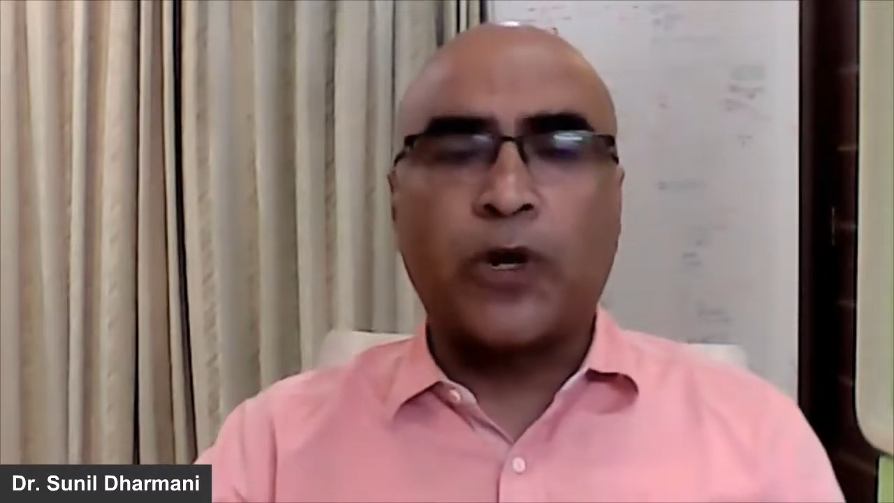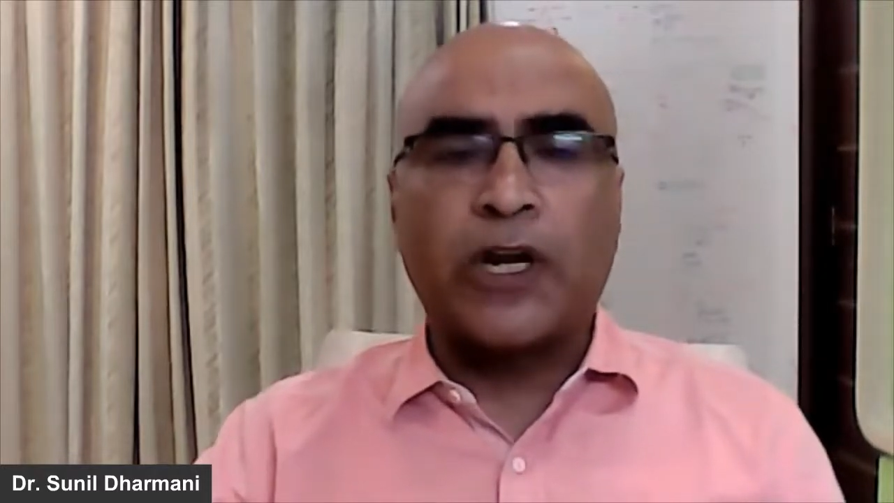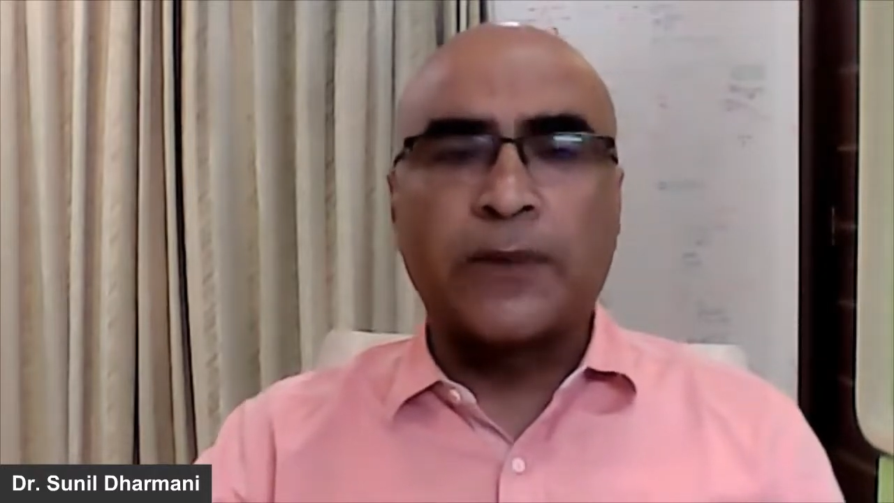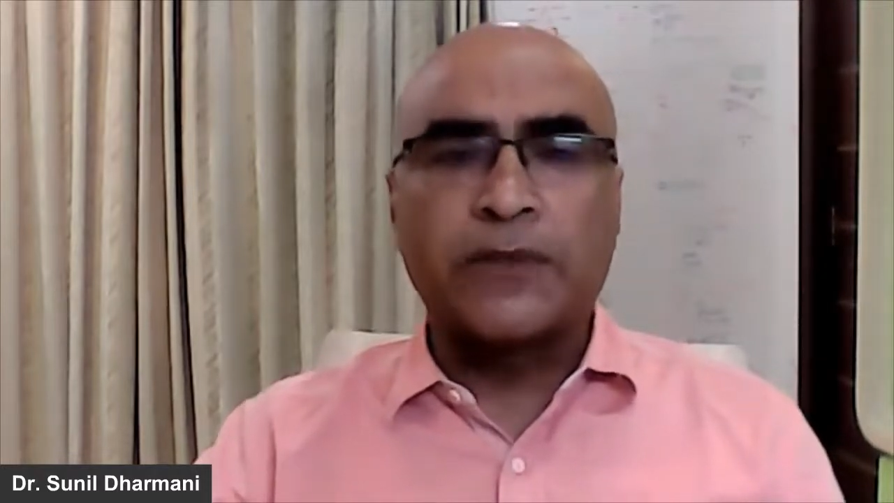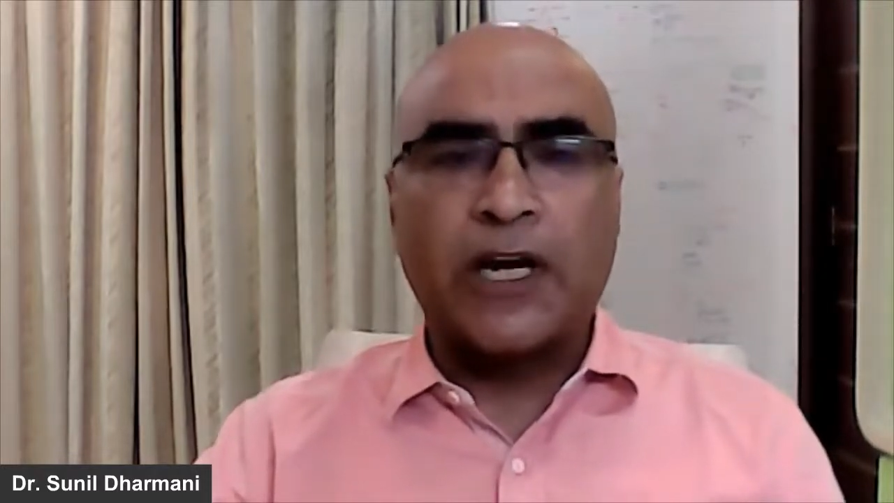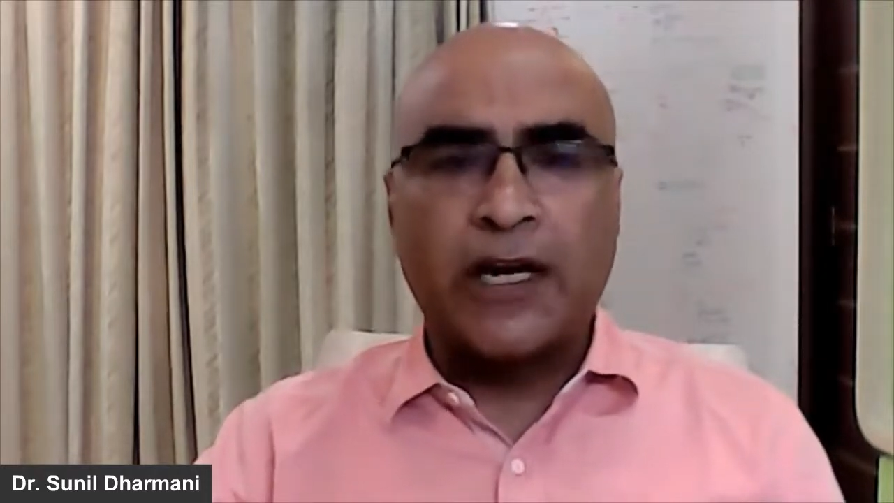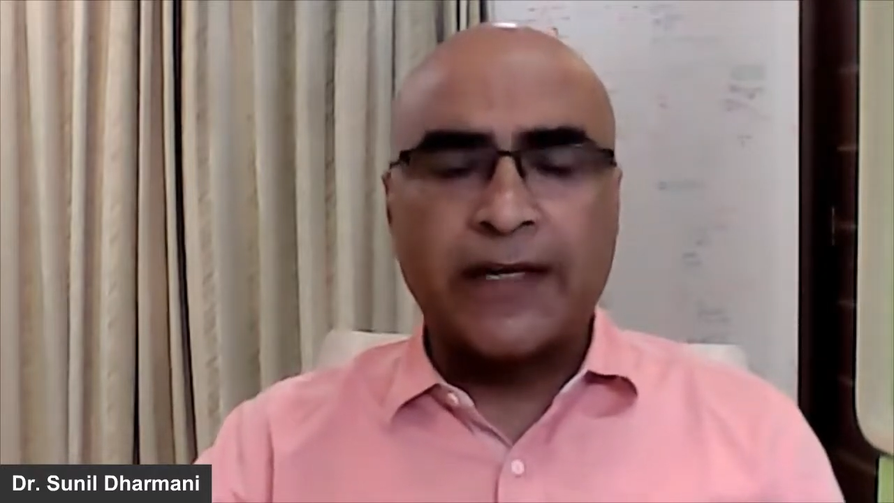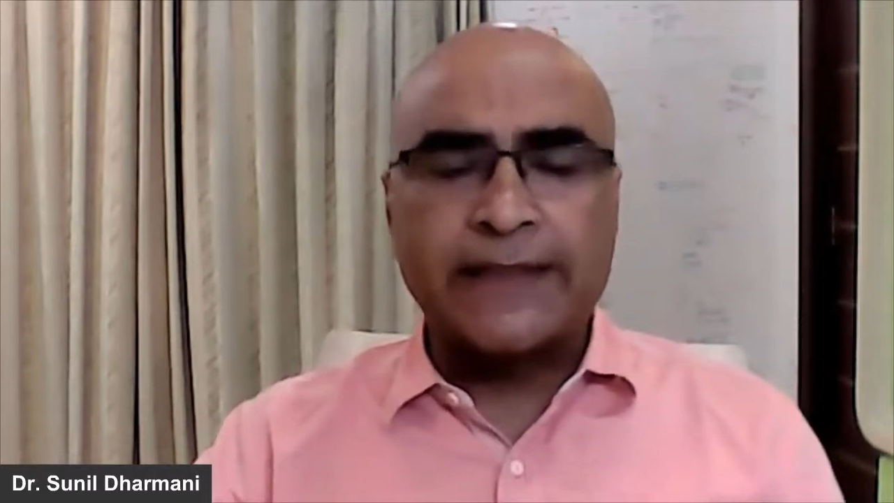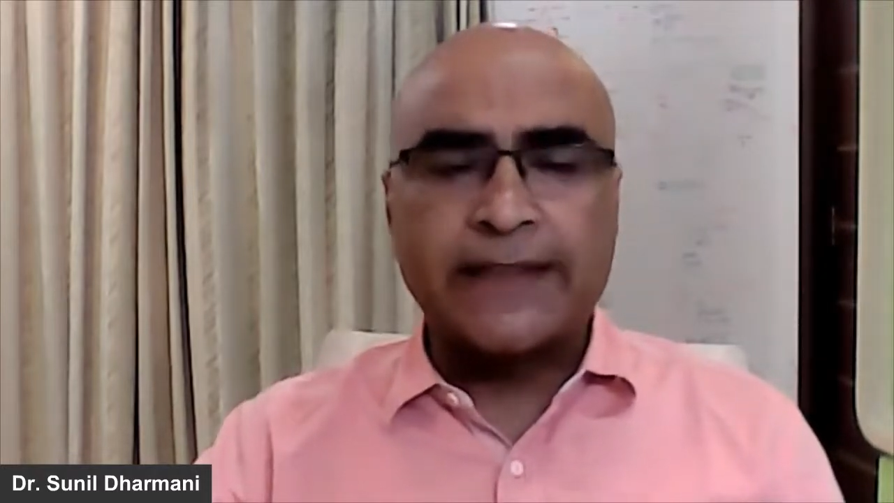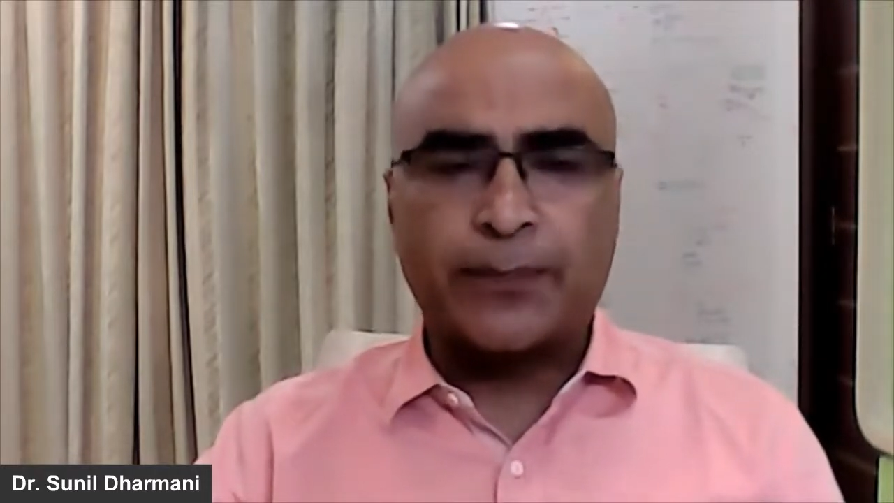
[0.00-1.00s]

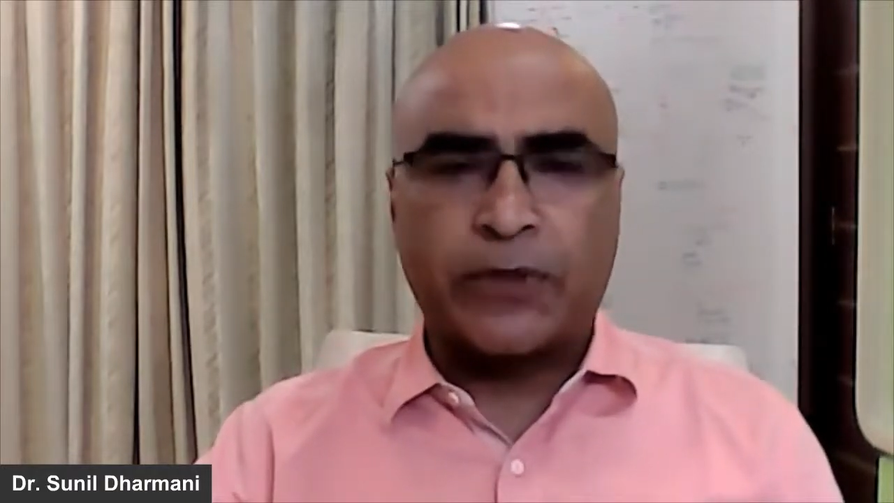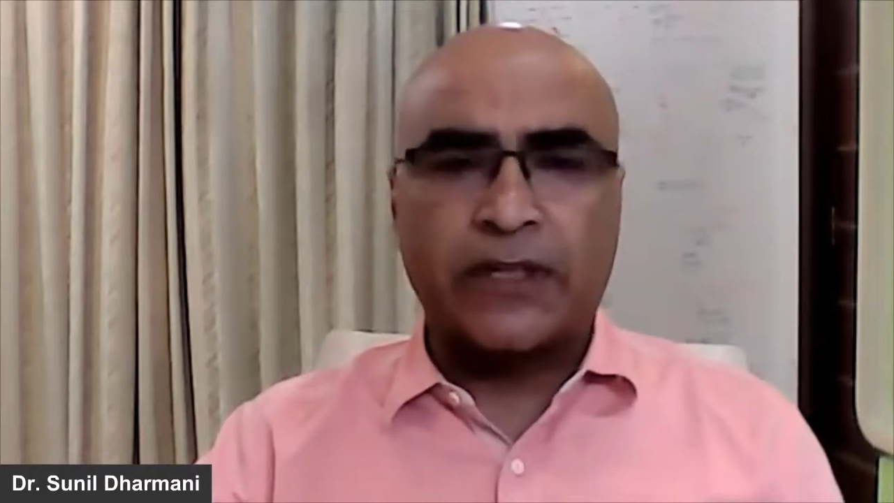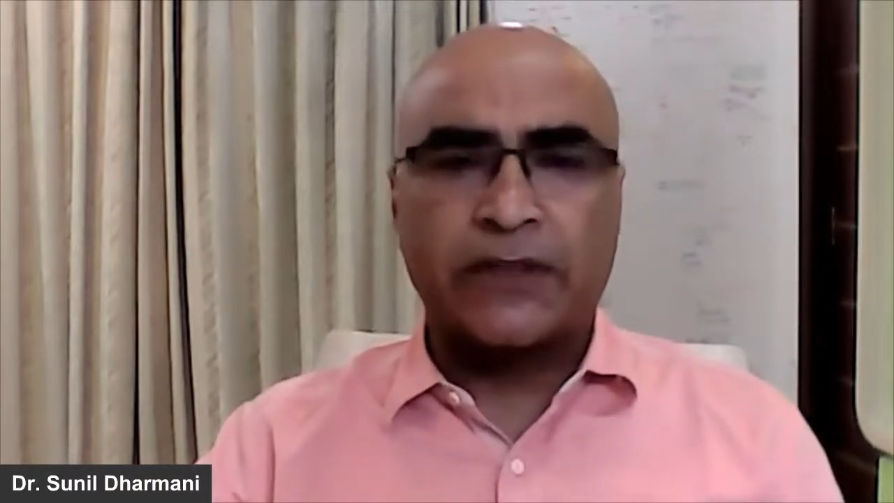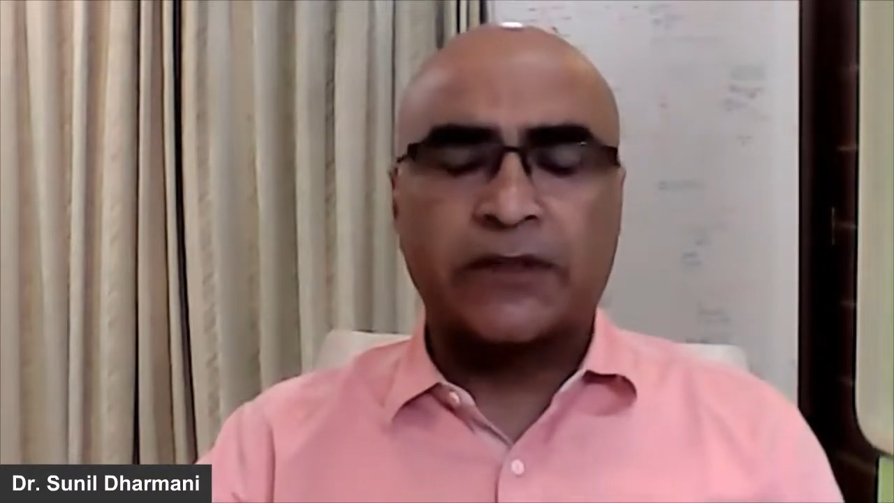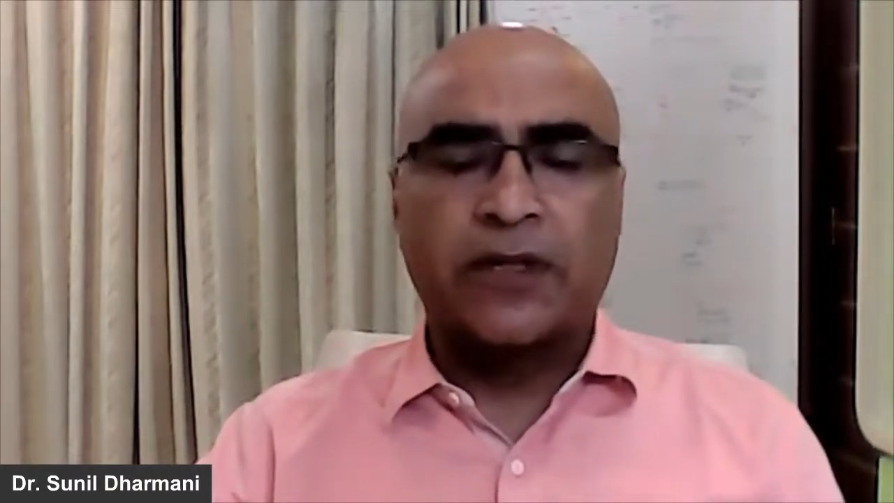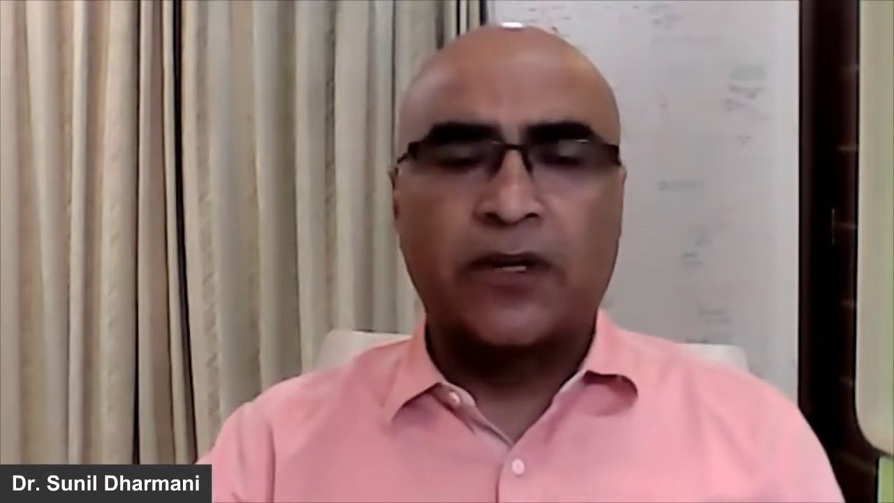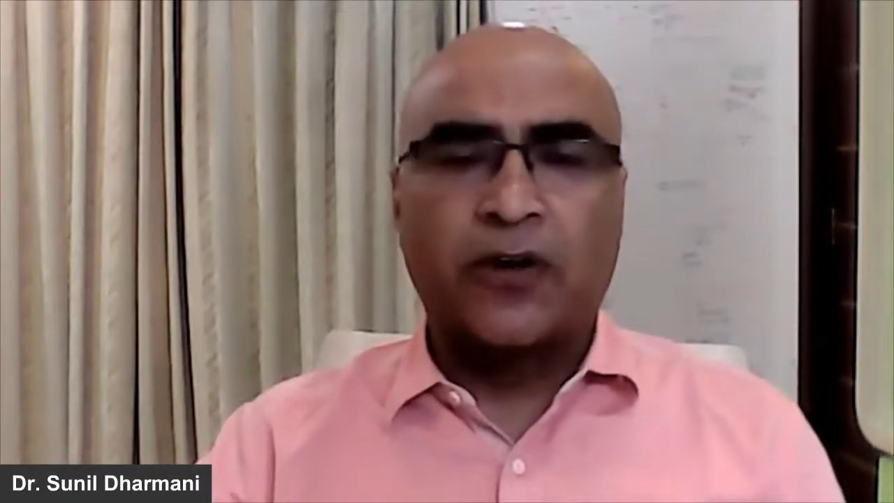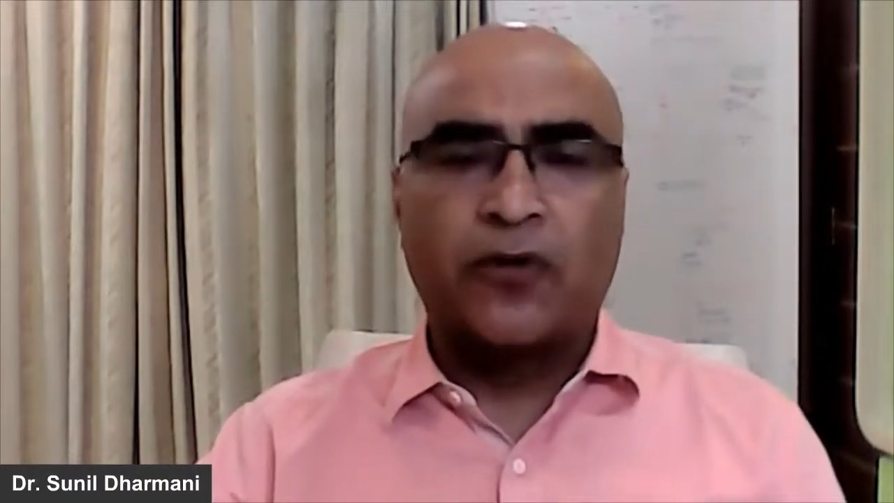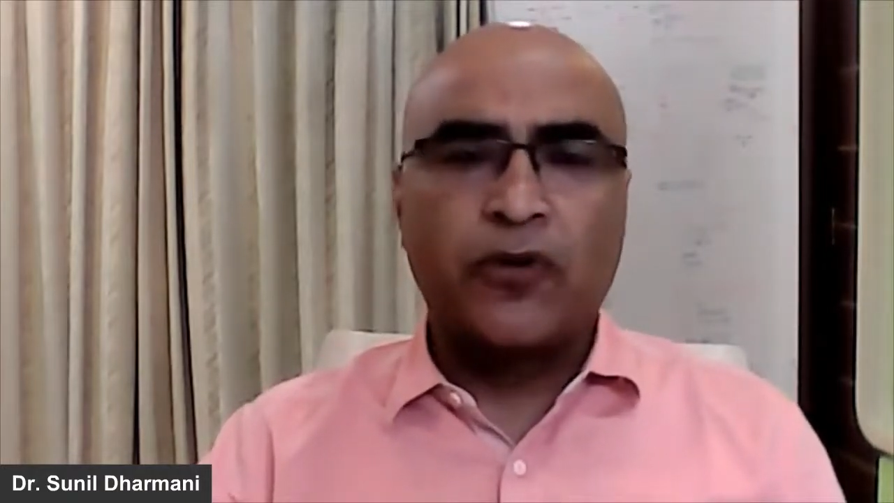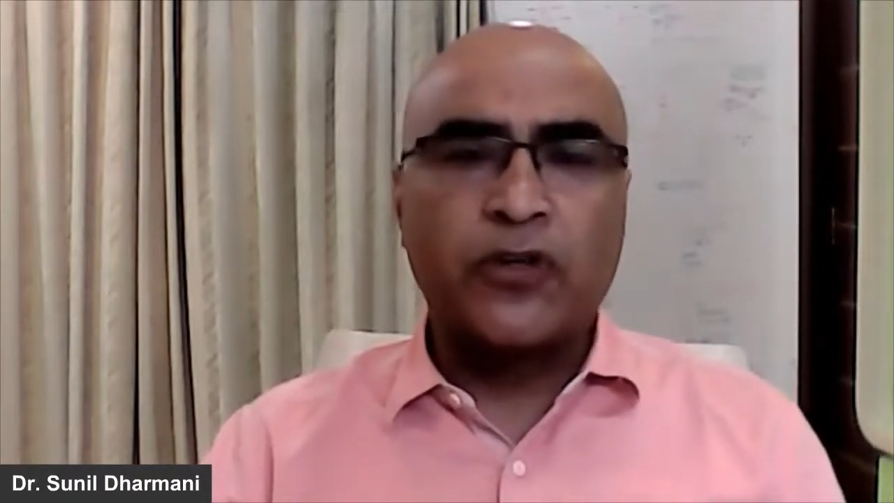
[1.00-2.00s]
antiseptics, we